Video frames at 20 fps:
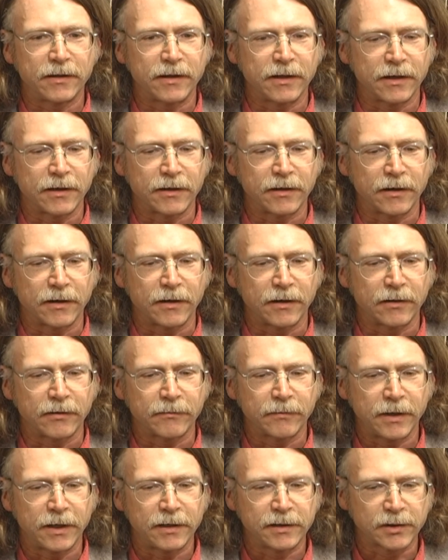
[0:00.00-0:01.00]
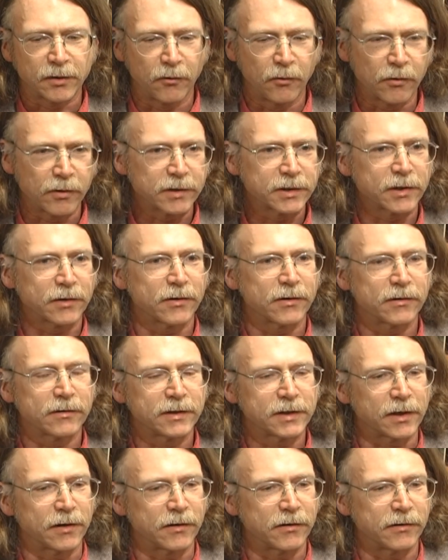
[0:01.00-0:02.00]
the, uh, his horse
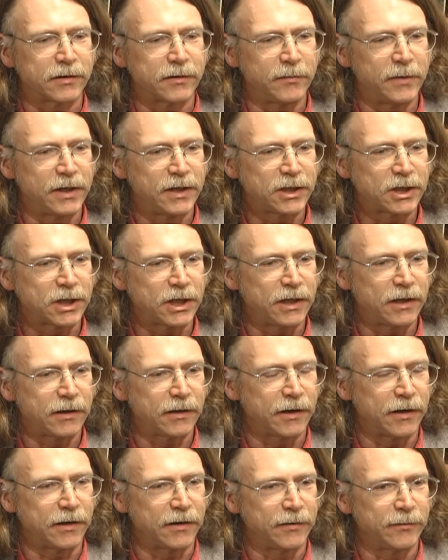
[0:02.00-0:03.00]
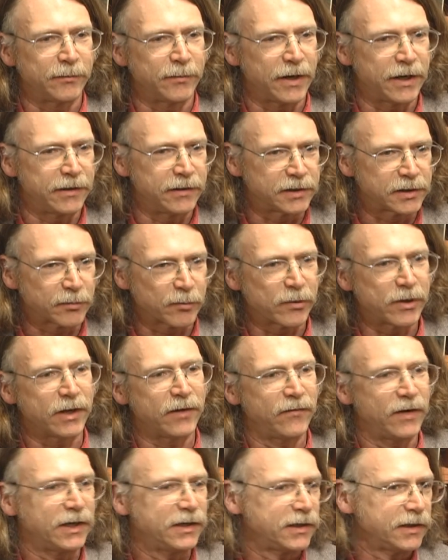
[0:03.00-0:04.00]
herds are diminishing. Um, by the spring
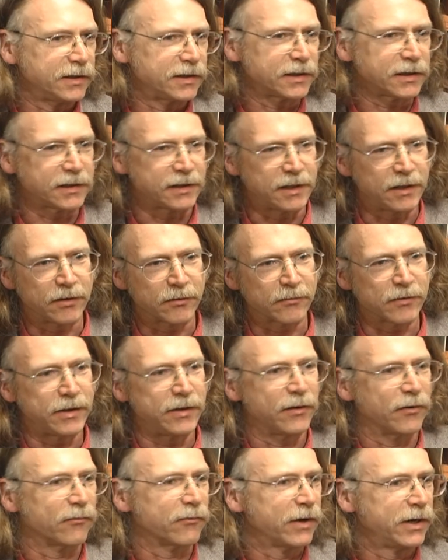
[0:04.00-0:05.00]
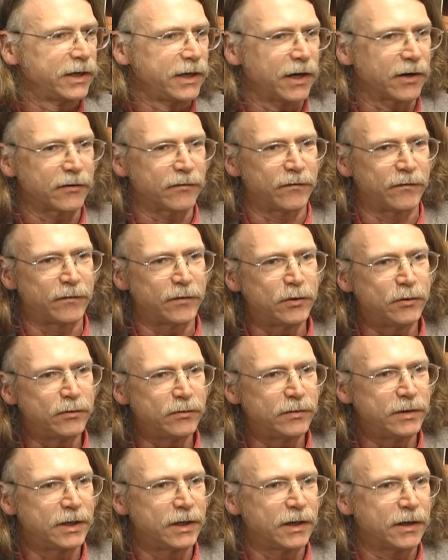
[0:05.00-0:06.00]
of 1863, they're running out of
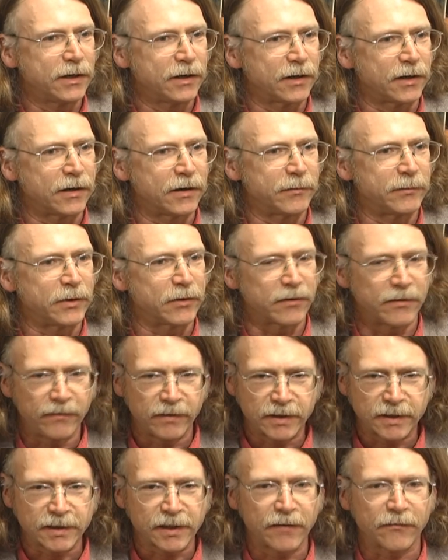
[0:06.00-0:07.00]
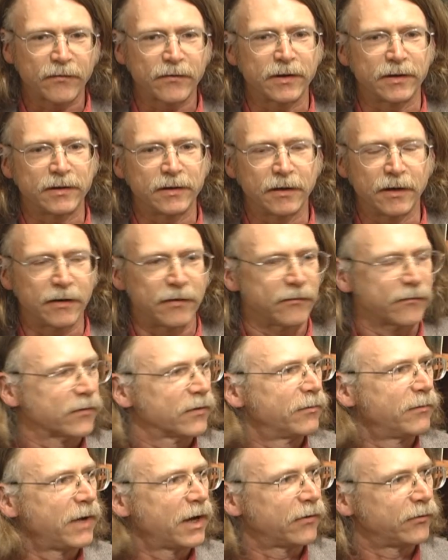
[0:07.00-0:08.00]
food. Um, they're even suffering the, uh,
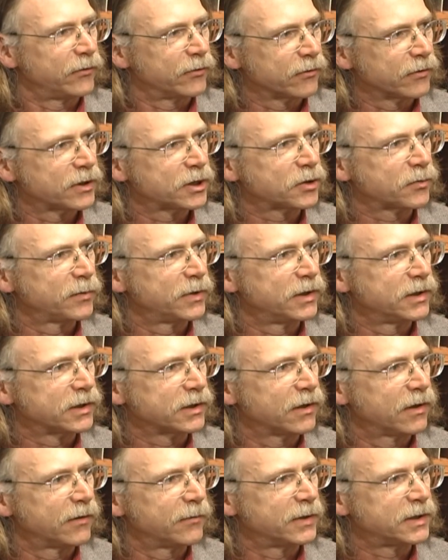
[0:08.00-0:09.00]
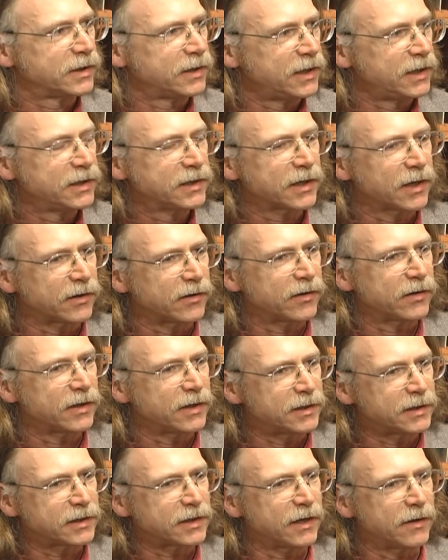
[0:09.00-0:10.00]
from malnourishment. Um, it's these kind of
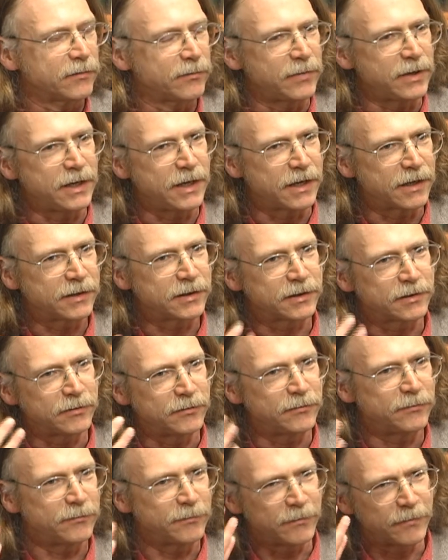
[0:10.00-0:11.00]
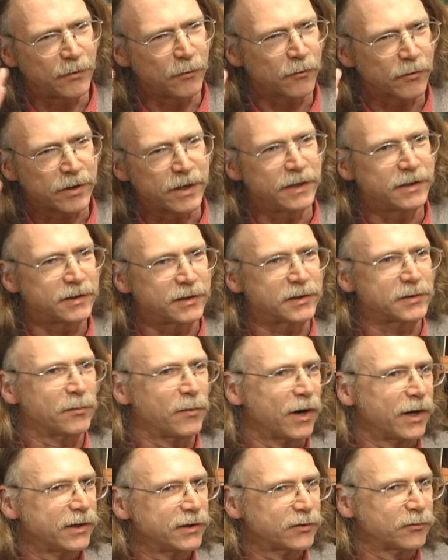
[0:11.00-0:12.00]
things that begin to orient his
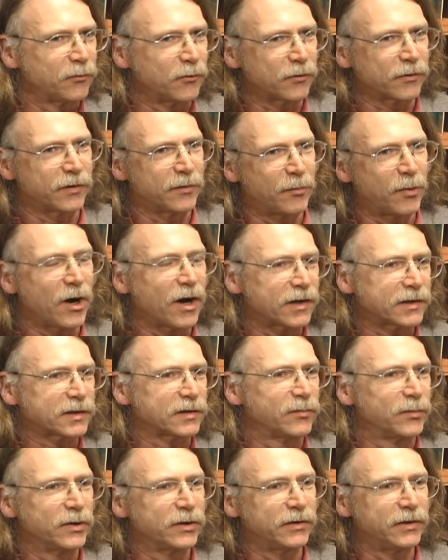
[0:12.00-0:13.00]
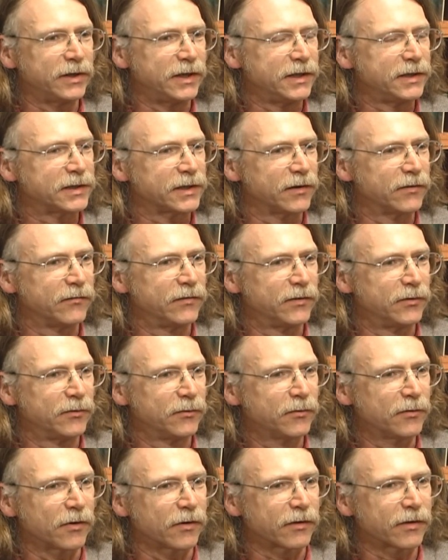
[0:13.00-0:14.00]
mind toward the possibilities of the
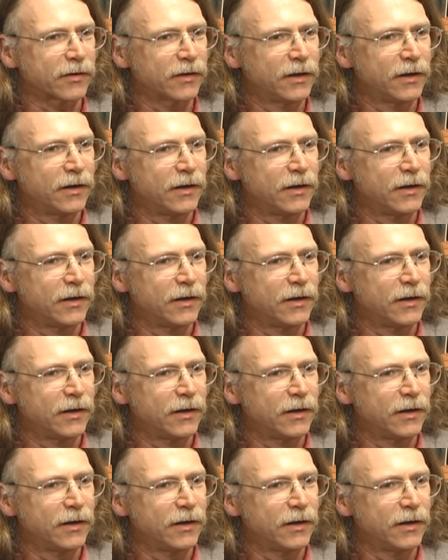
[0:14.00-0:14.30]
North.